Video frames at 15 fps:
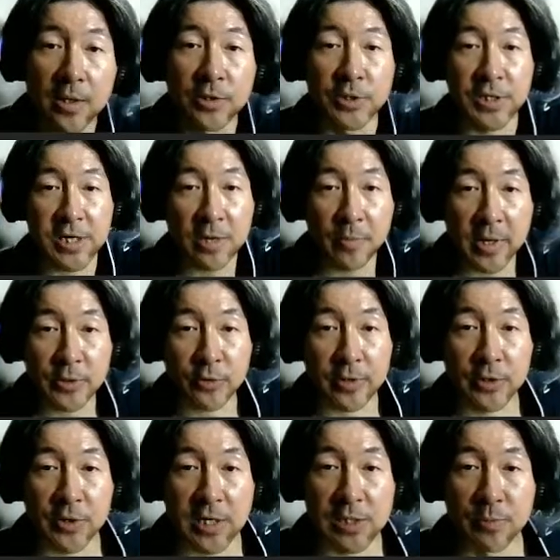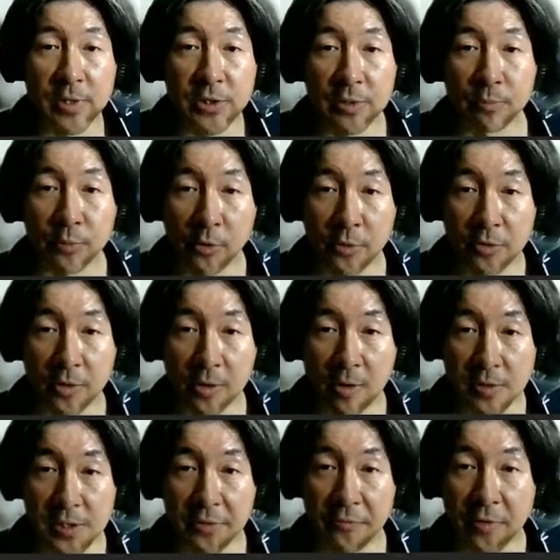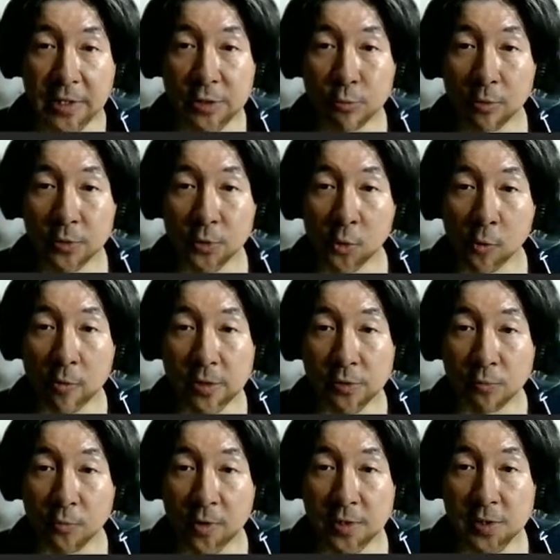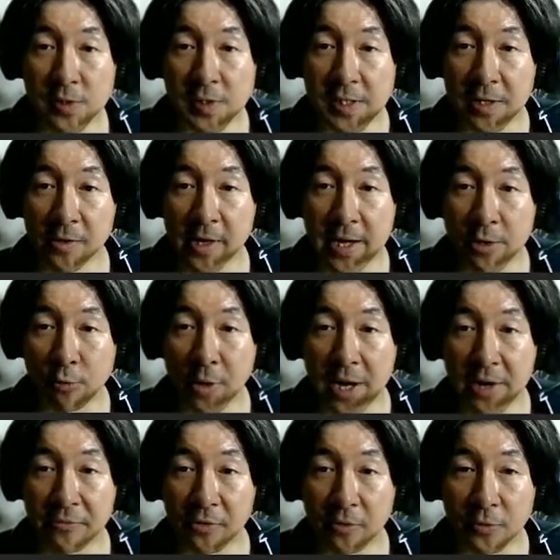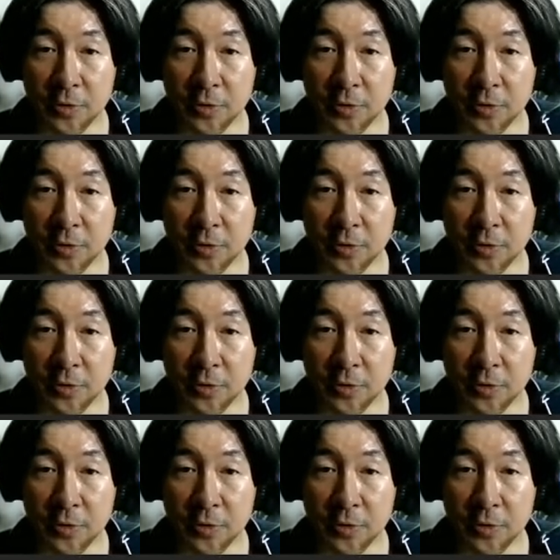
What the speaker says: Geometric transmission protocols. The Visual Taurus Rust CLI arrival.